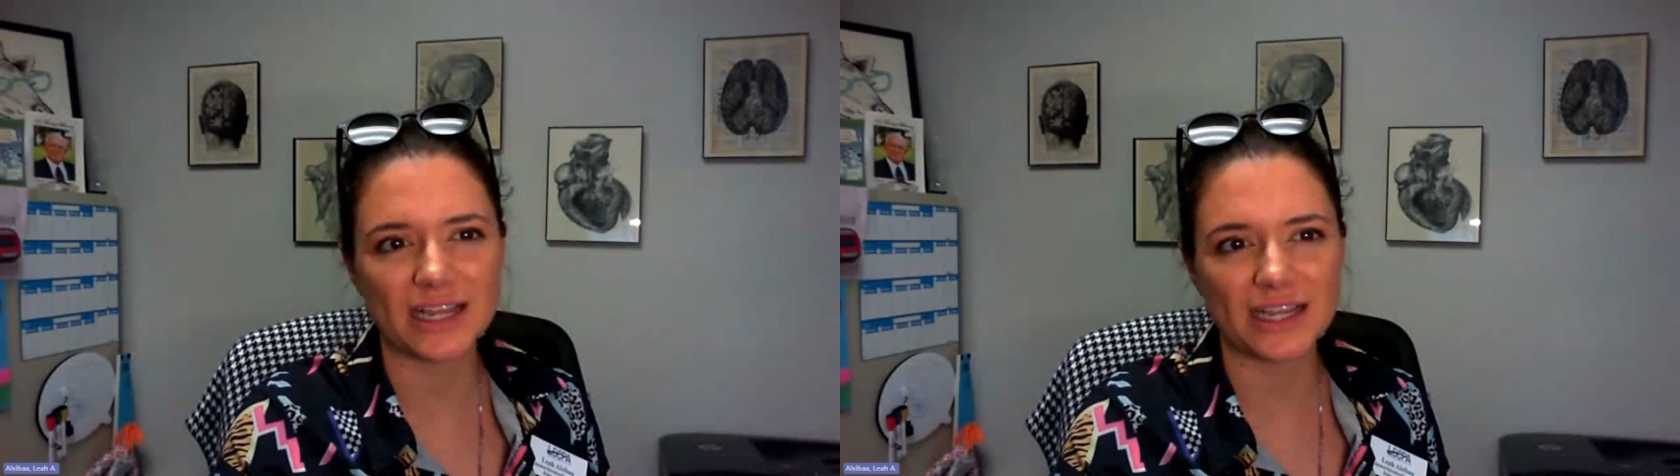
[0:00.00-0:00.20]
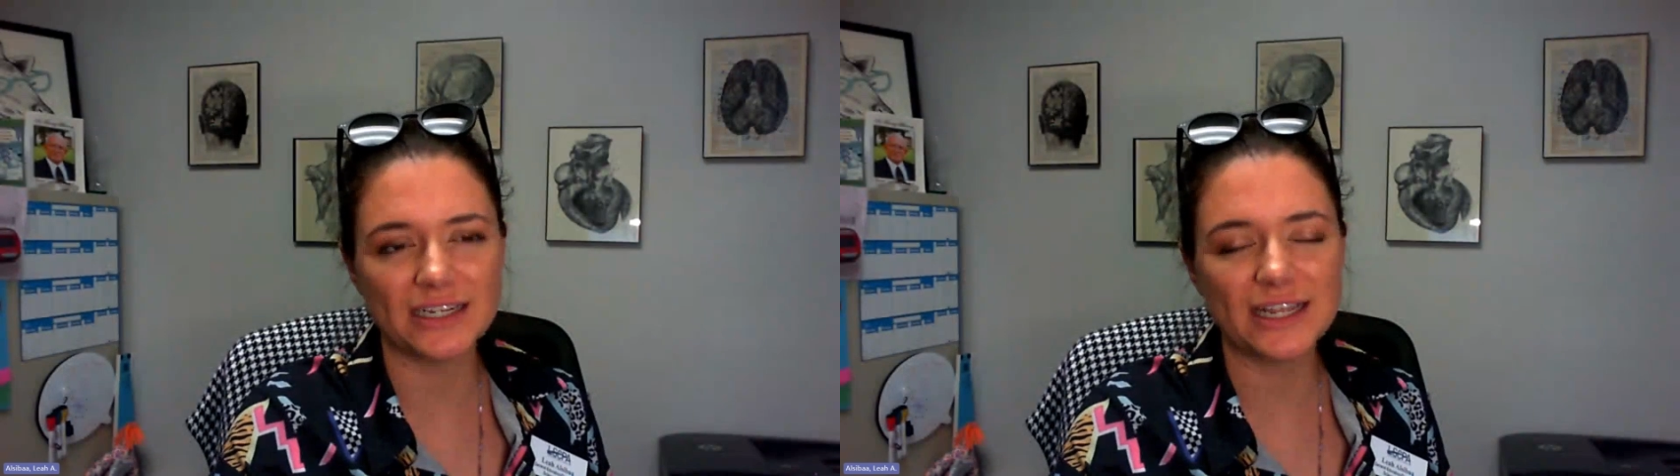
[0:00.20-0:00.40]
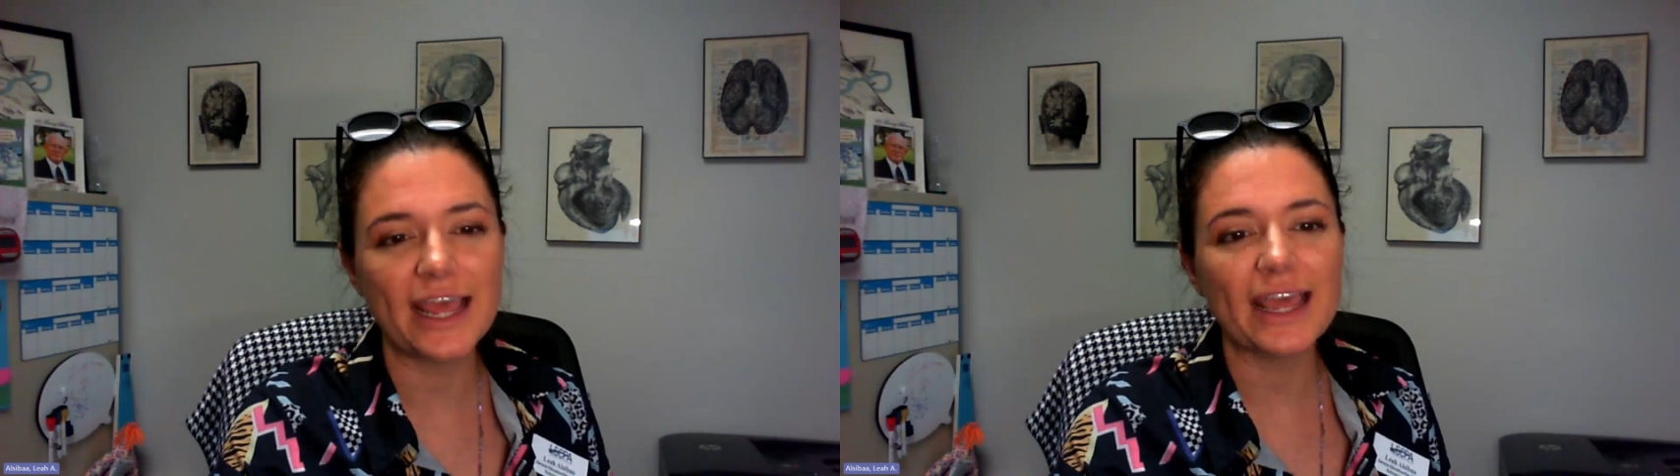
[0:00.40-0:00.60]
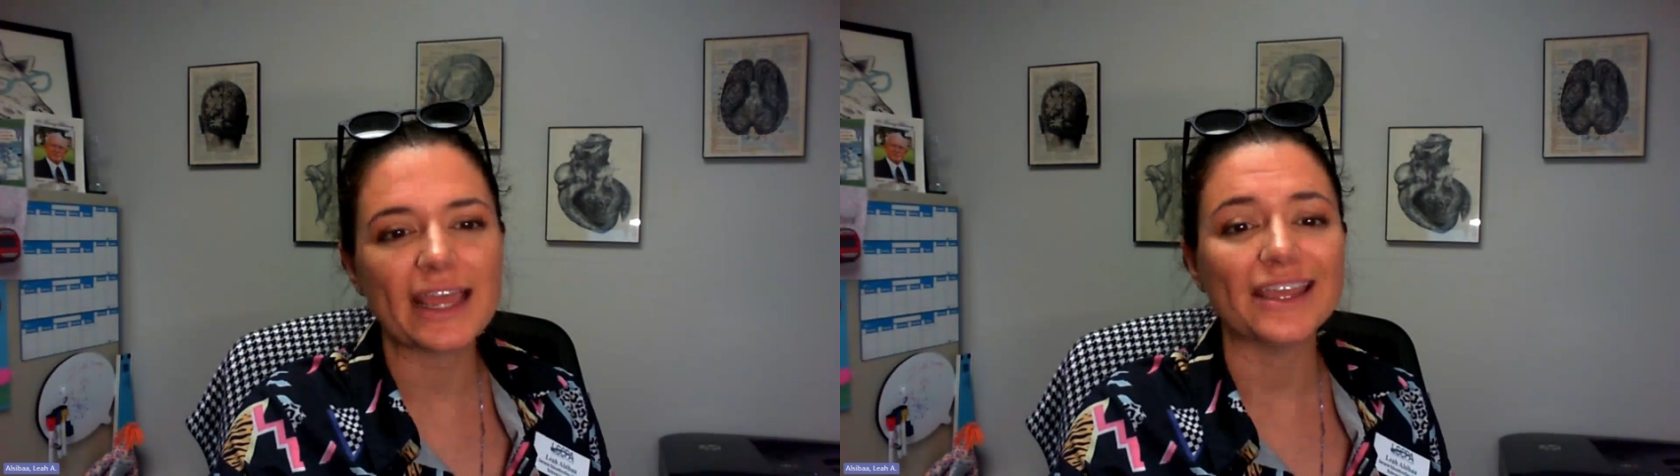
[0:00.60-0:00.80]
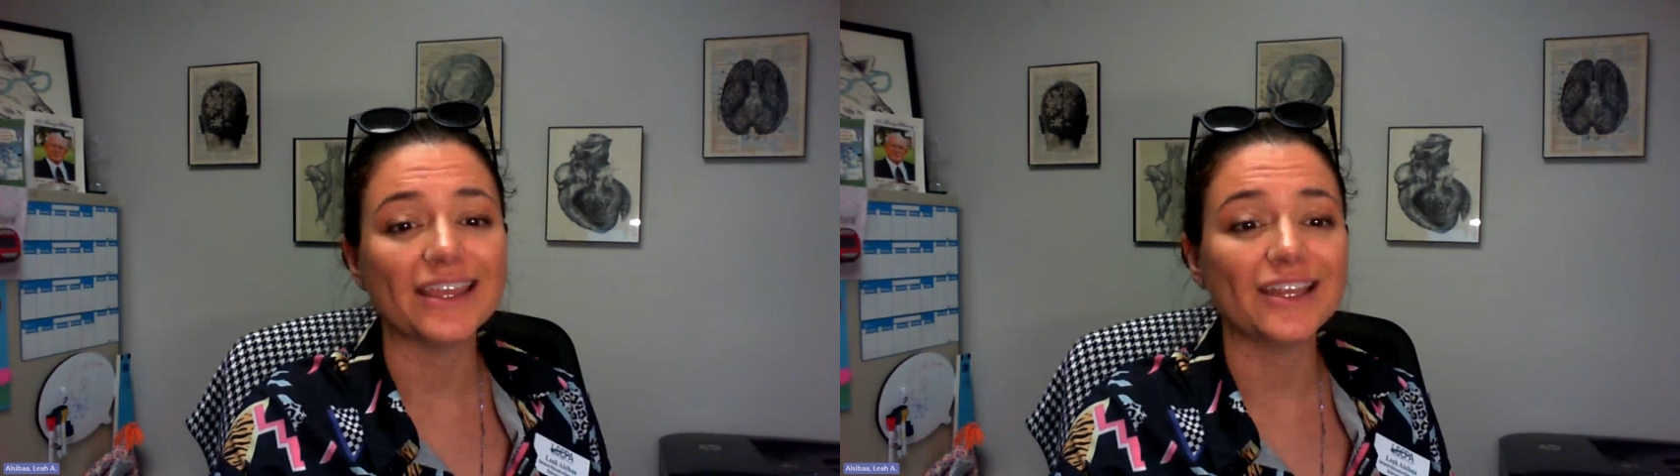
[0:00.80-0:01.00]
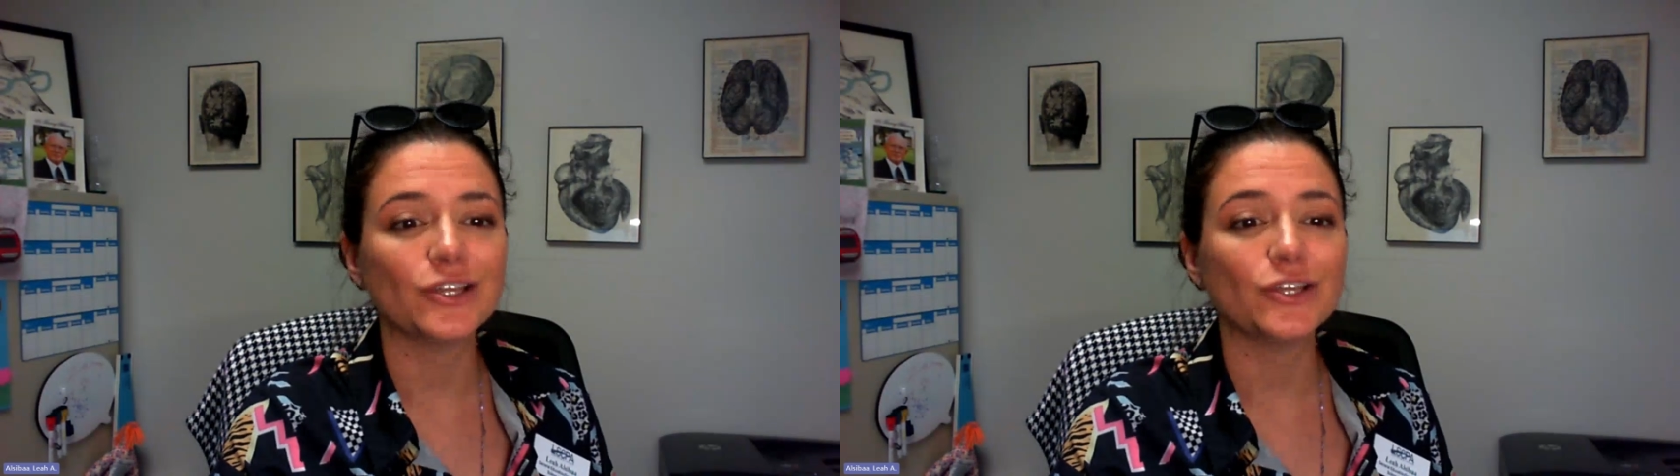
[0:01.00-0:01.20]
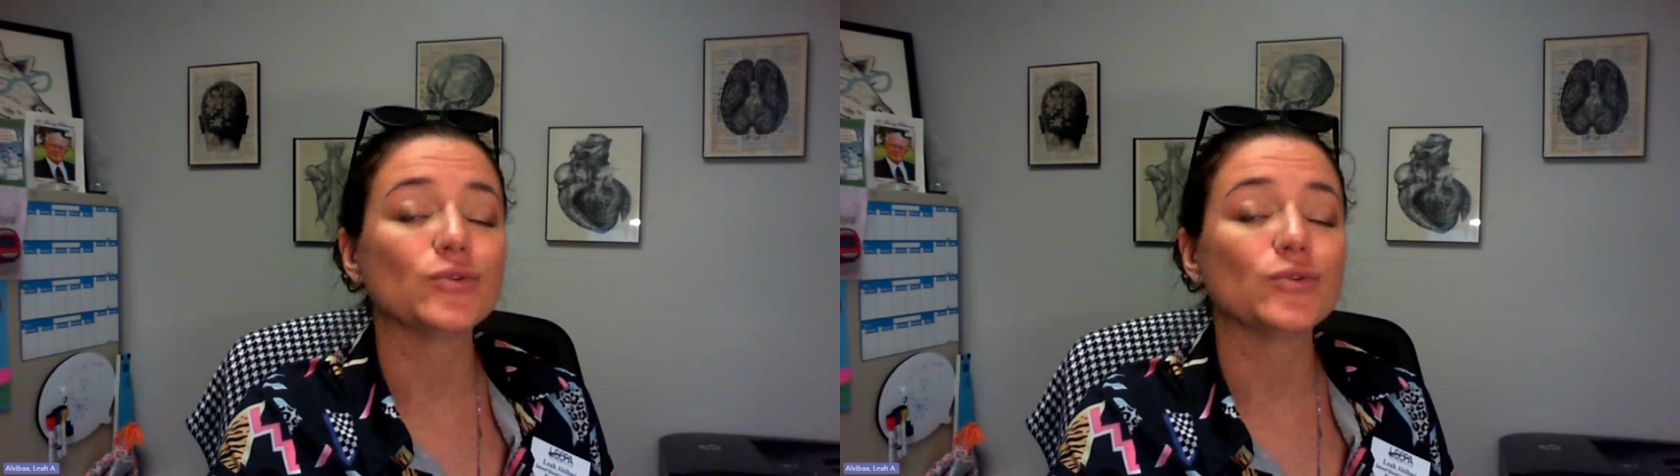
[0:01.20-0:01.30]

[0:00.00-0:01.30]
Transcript: slide in